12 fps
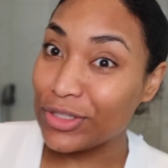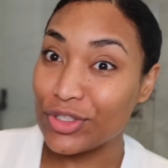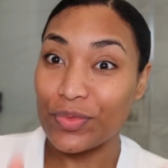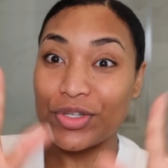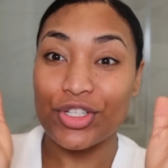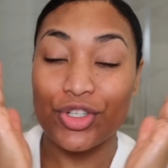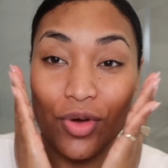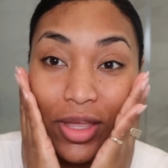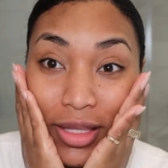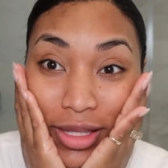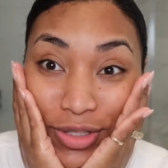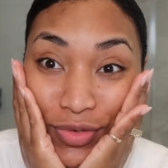So we're just trying
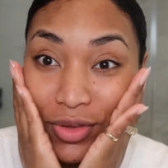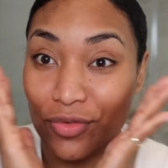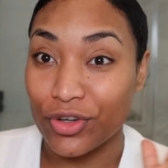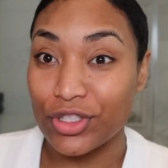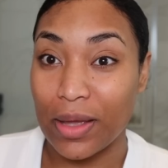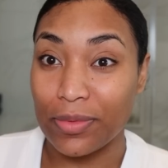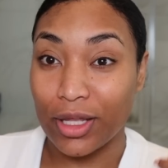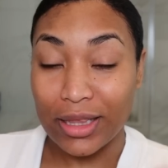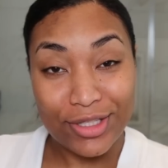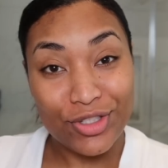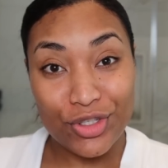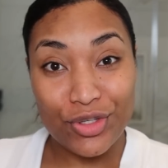the things for the first time. The
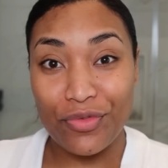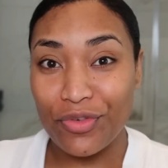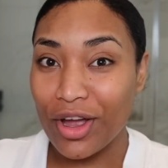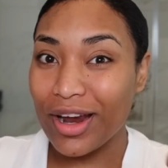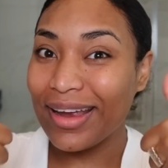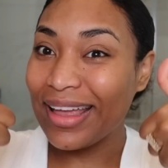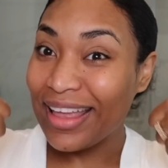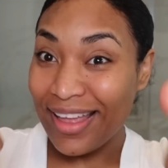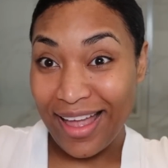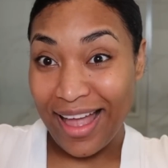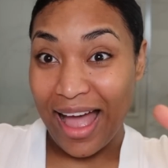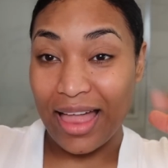cleanser so far,
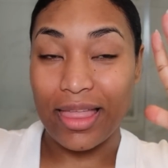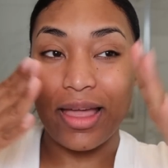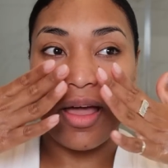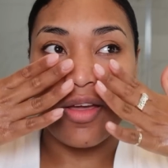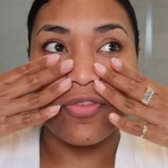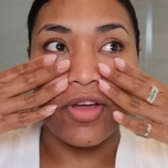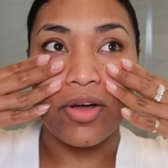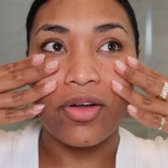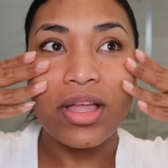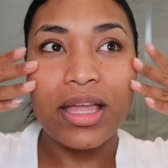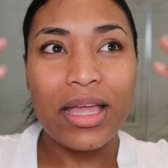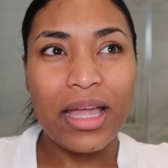I like how it
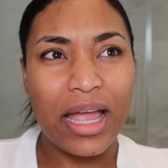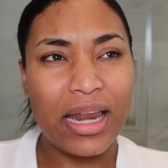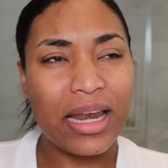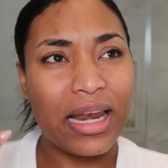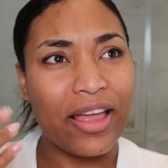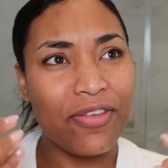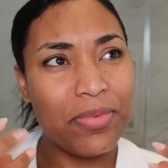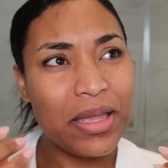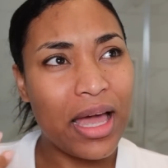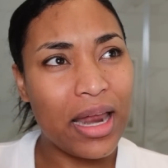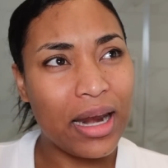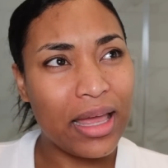felt. And it left me
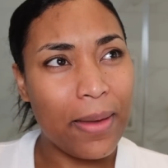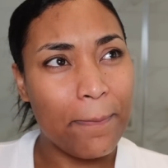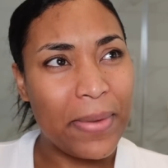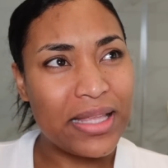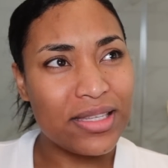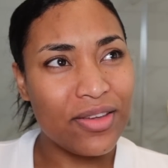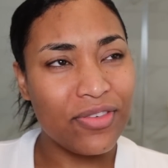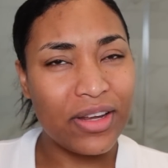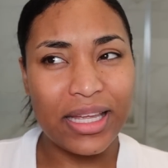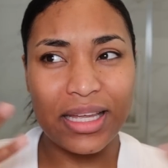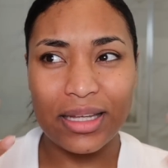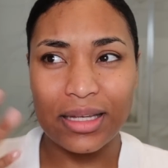kind of like a minty
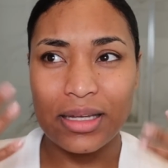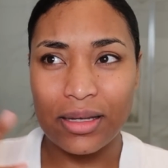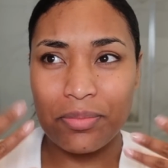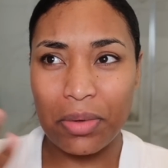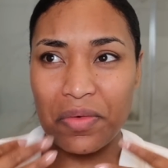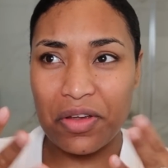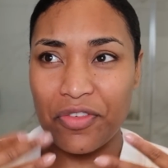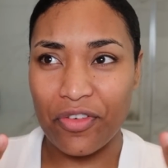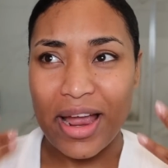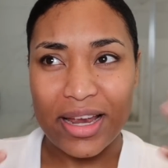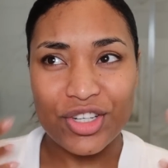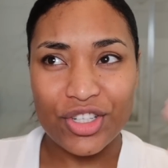feeling, very
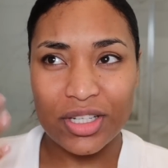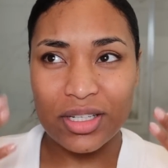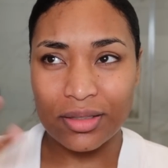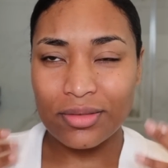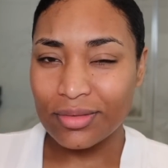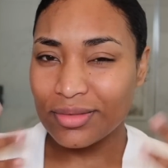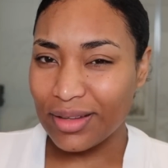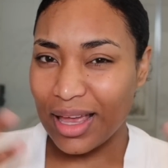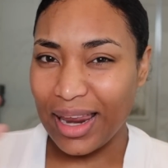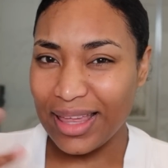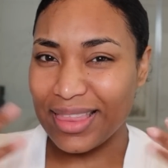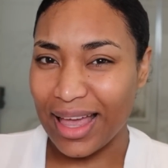fresh. I
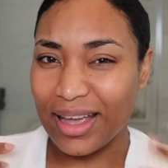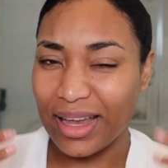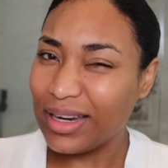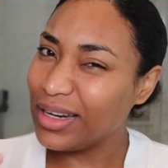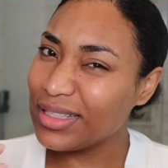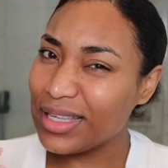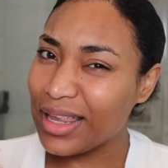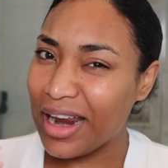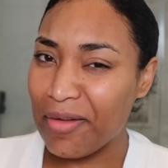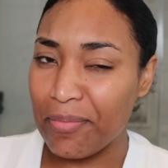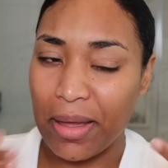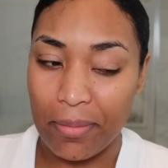like that. It didn't say that it
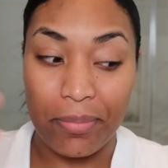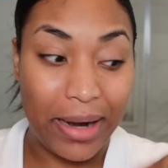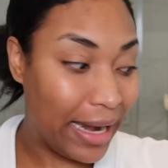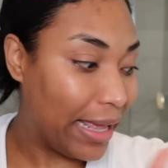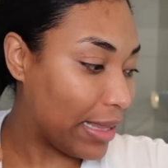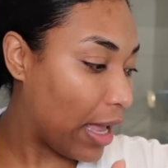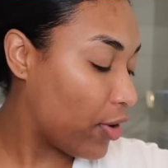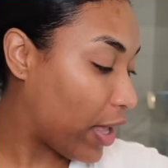had mint, but I like that.